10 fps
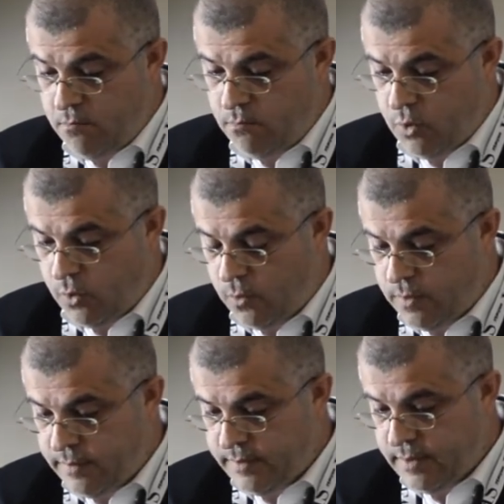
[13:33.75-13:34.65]

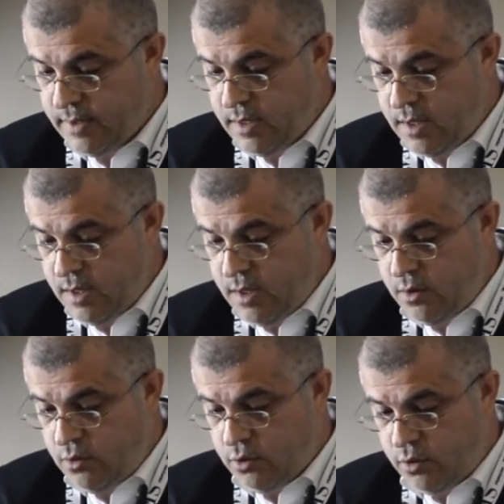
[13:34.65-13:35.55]
Moreover,
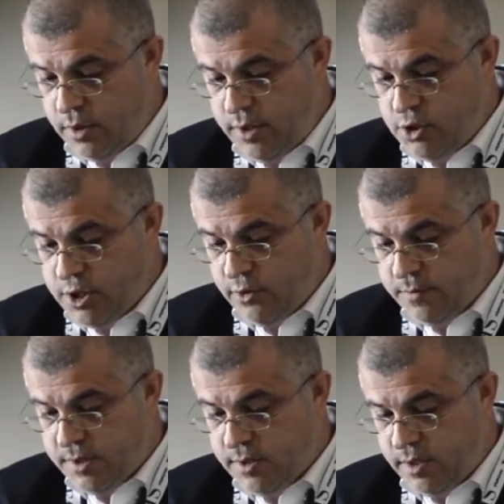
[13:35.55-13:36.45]
not only
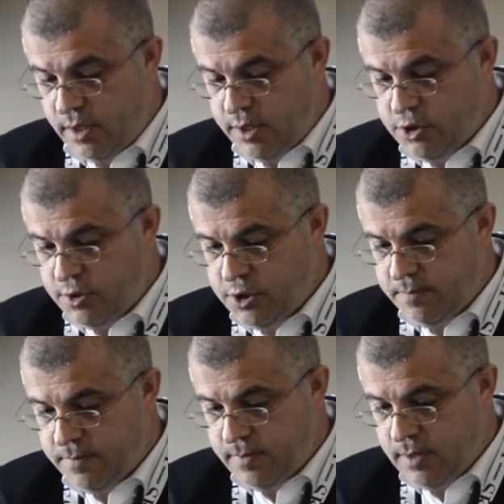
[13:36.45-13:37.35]
Jerome's relationship,